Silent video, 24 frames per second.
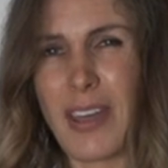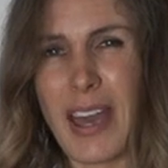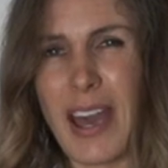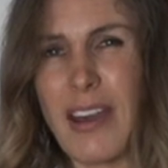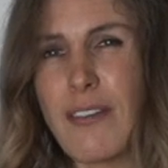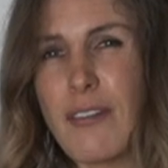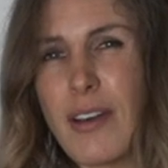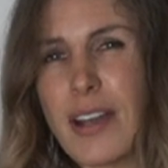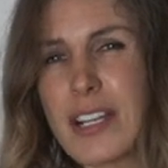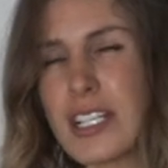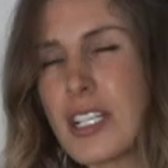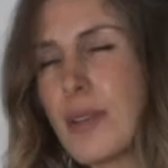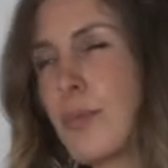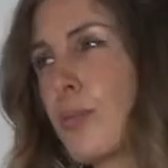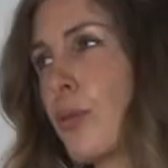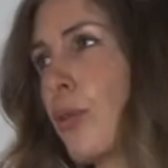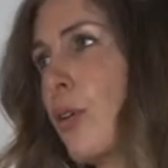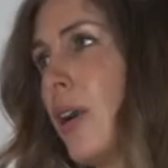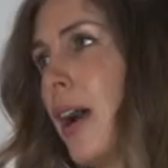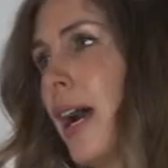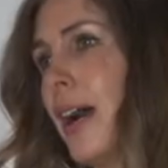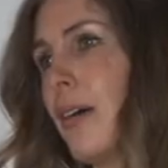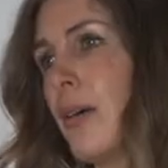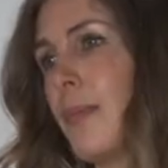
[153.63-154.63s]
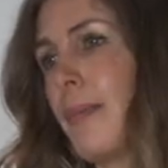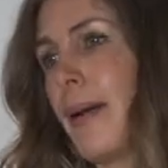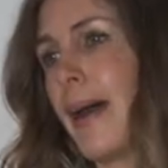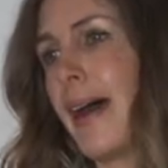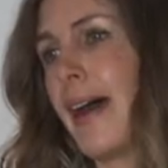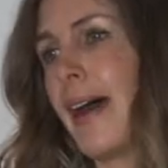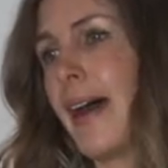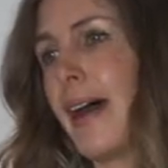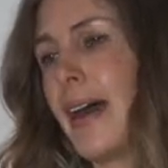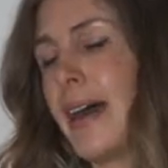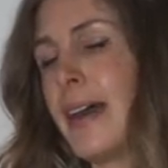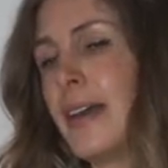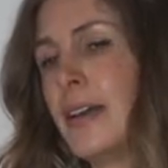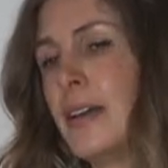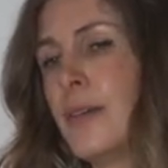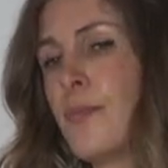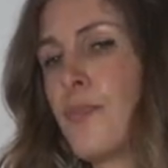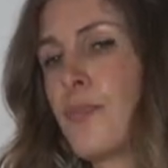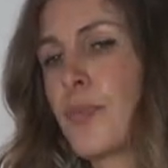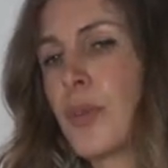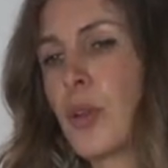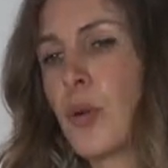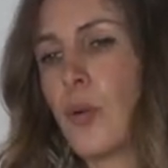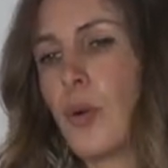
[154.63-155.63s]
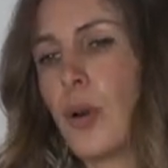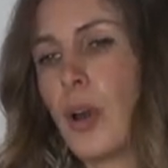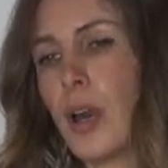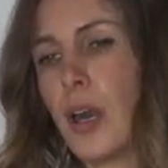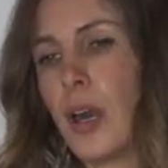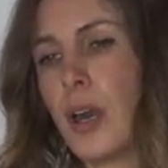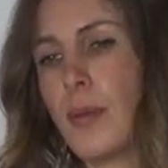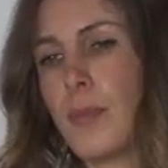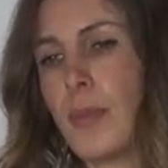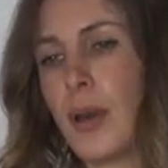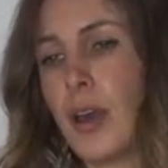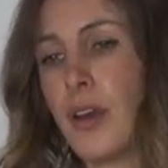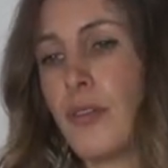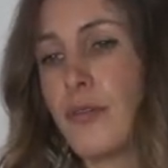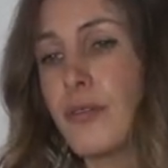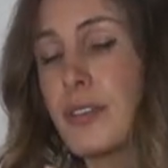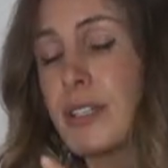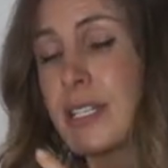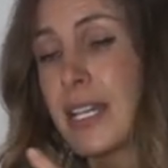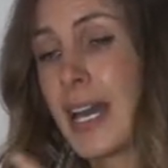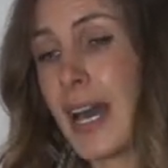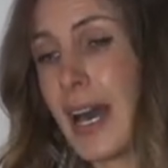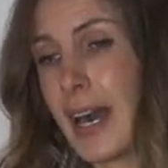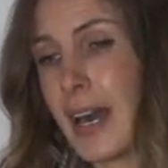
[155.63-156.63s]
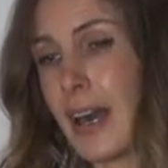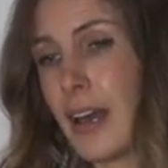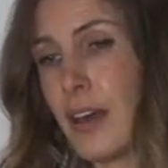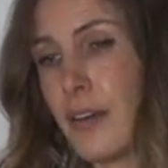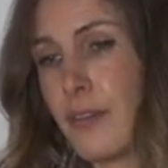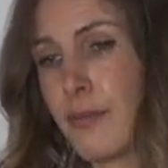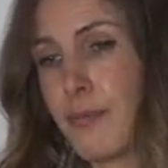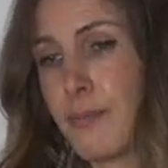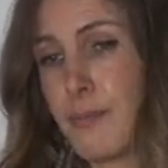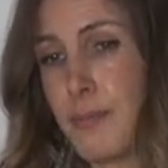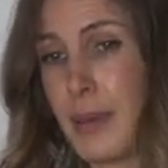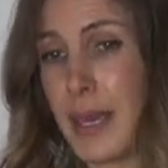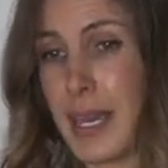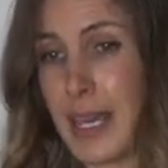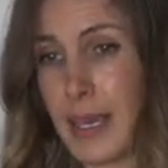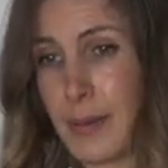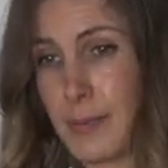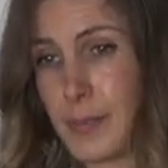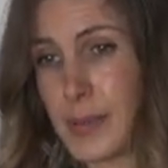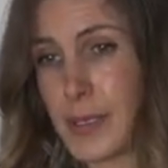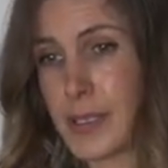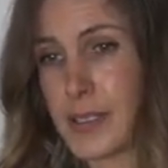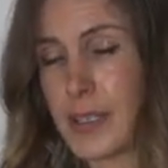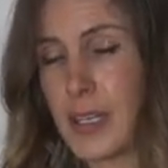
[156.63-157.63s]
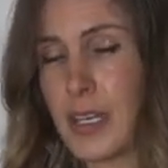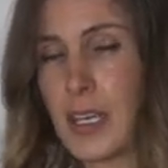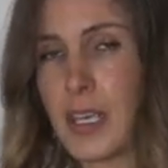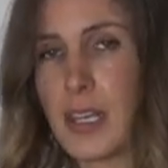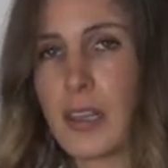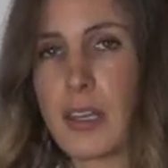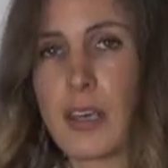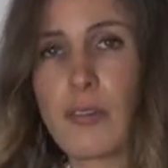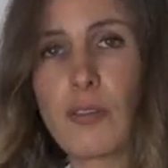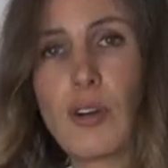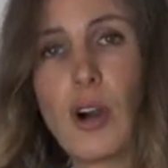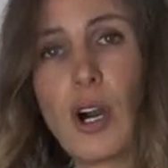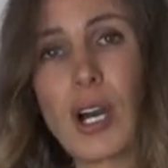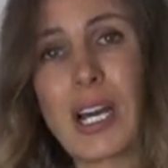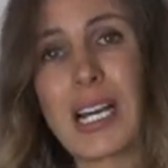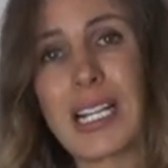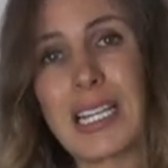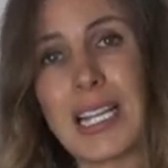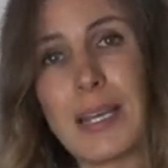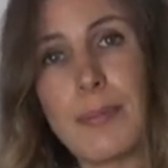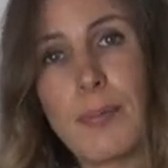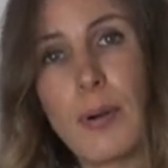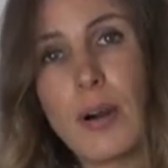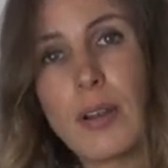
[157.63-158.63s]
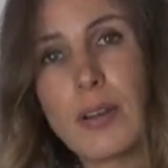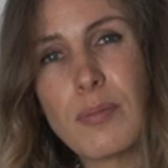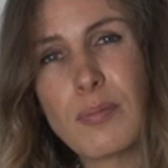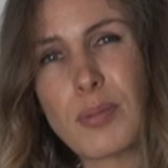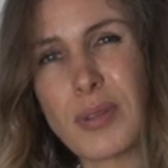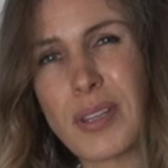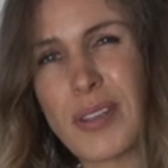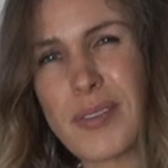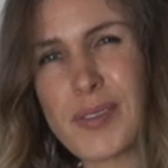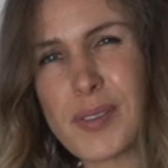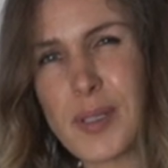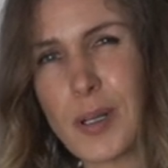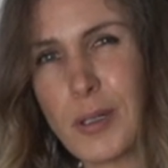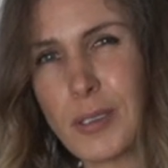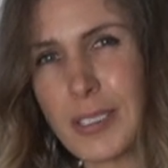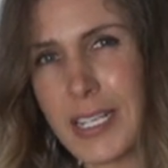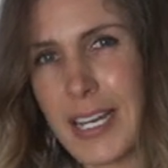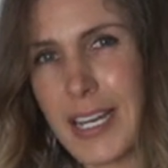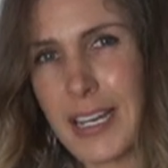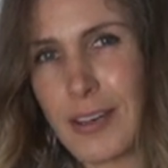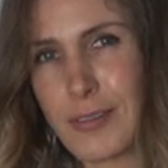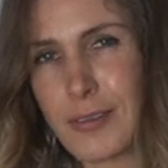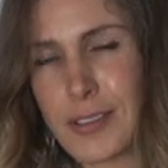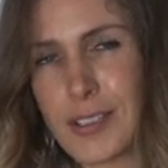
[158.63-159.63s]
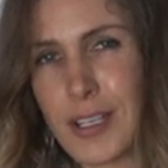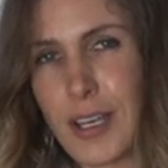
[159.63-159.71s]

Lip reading: They have actually brought out a pair of bibs that have got a clip on, but they've sold out.